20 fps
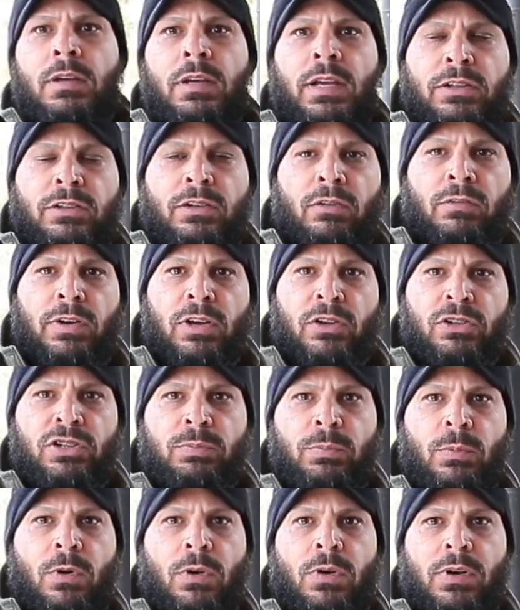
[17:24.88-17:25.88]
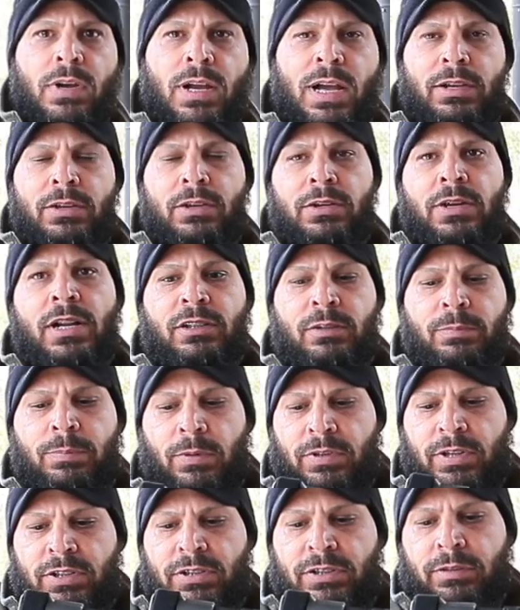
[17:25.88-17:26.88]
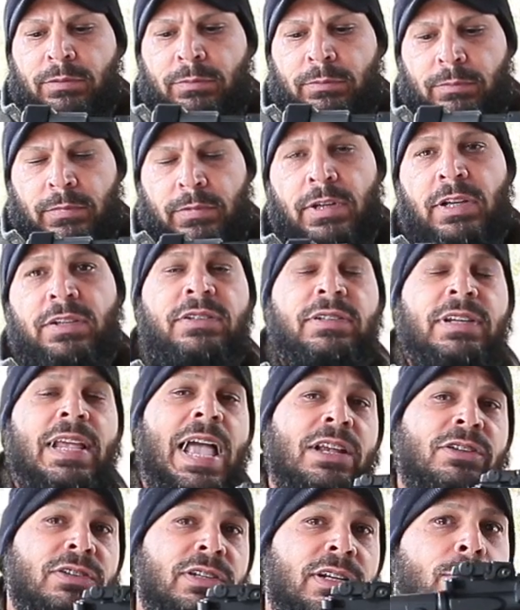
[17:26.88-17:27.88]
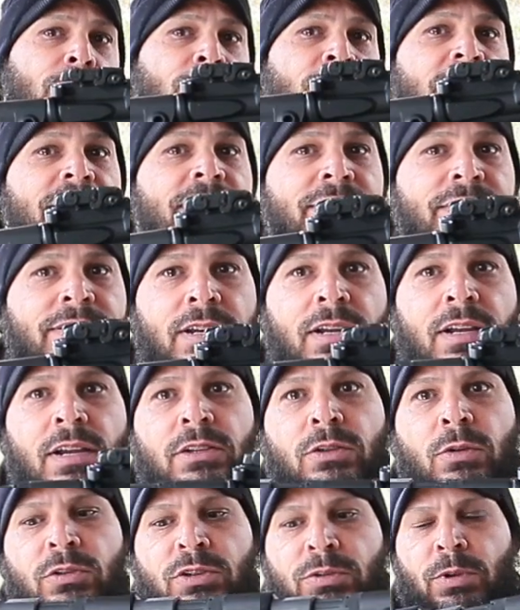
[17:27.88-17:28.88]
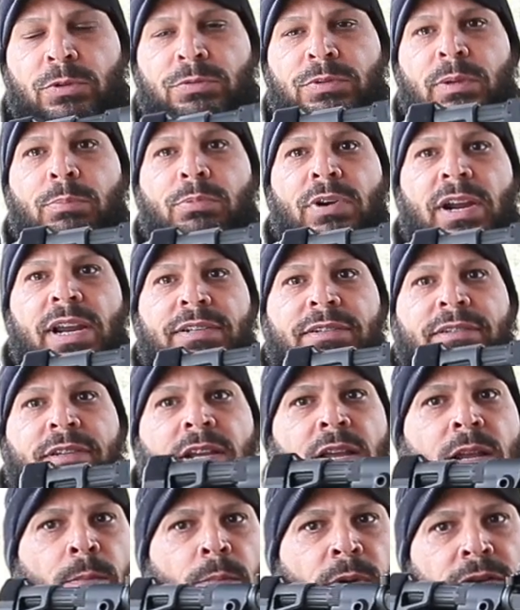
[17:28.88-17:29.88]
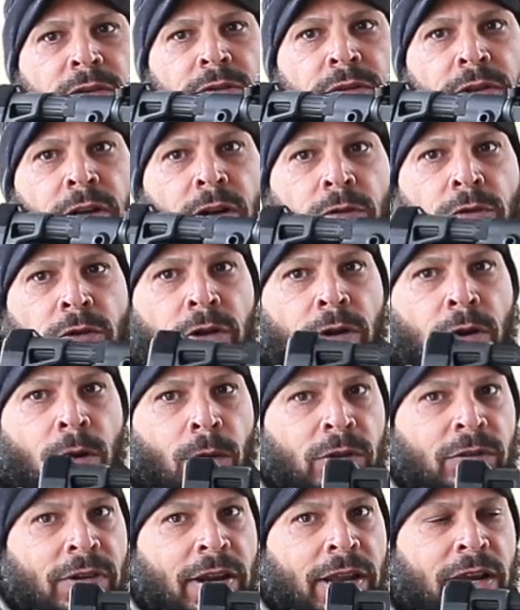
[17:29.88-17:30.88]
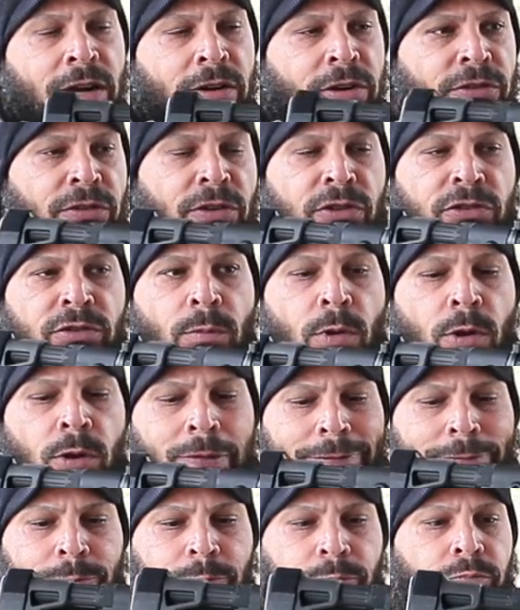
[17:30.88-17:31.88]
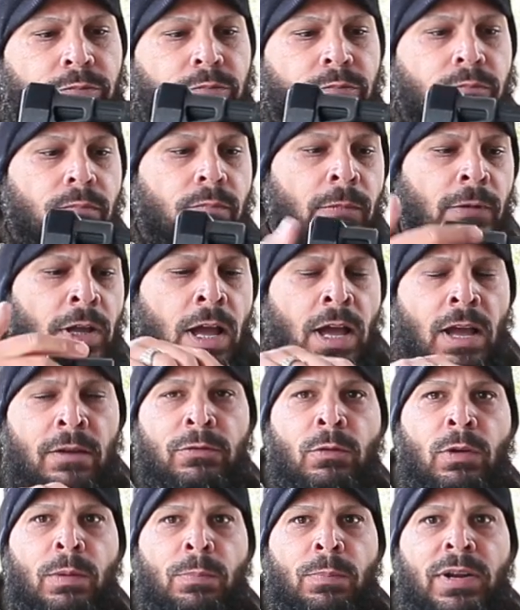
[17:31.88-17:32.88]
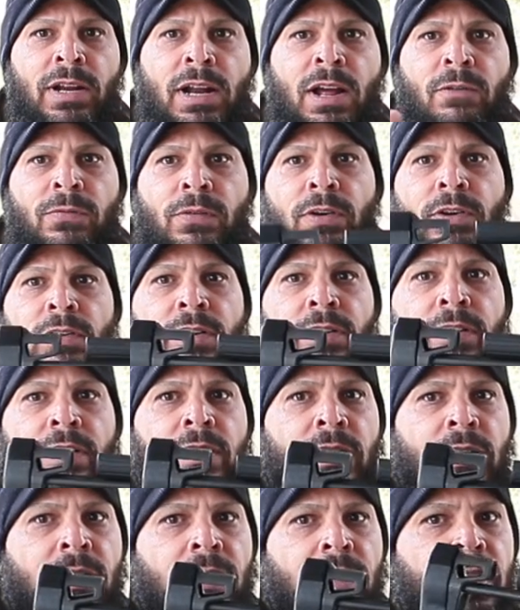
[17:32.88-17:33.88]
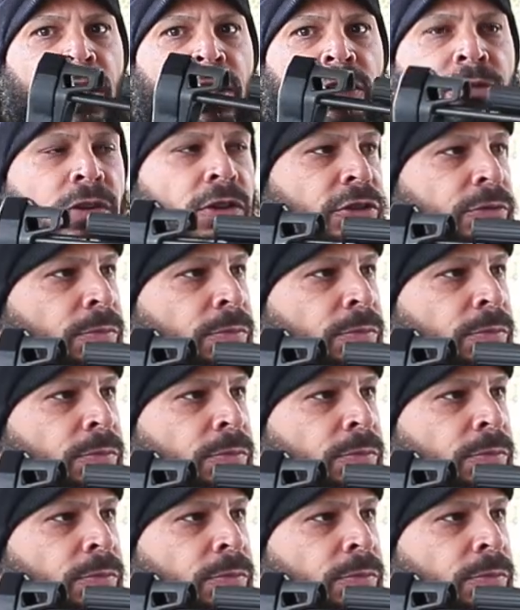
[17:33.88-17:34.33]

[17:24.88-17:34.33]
it's a real small, you're not supposed, this is, this is actually a brace, so it's supposed to be braced, but you know, you can hold it right here, it's real small. Uh, if you want to put it out further, it's real